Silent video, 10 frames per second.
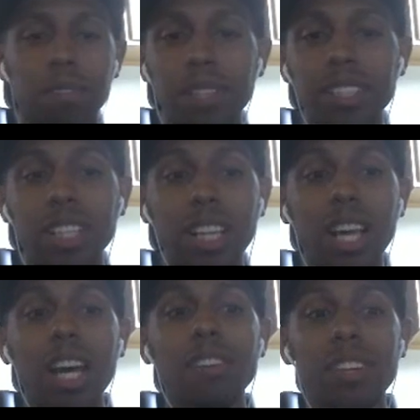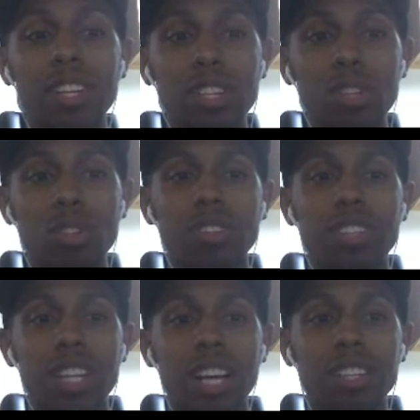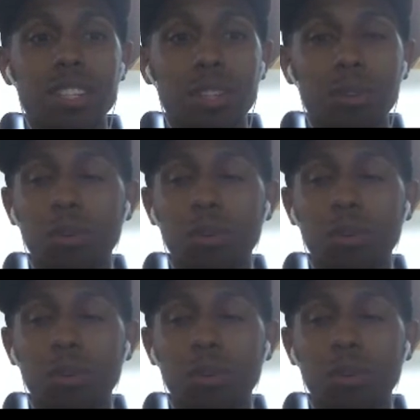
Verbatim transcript: fix a lot of issues with Jak 2.